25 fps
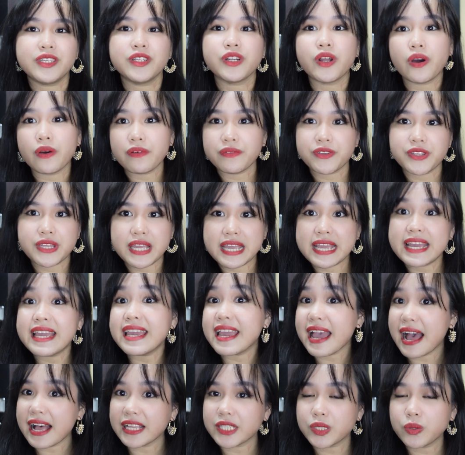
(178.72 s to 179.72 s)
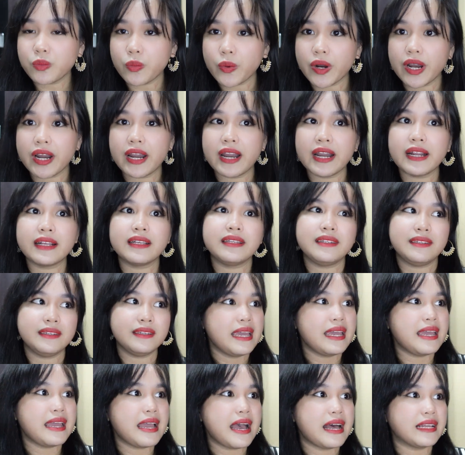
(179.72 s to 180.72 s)
if he has work,
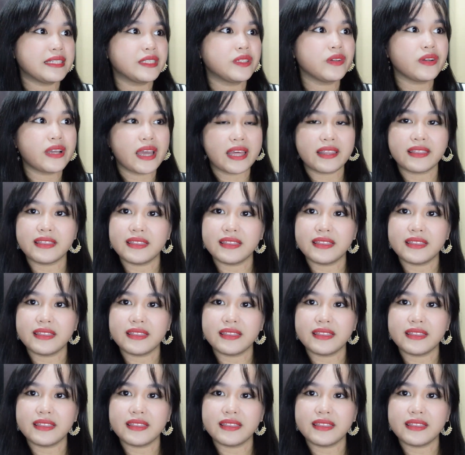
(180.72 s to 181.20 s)
he has to get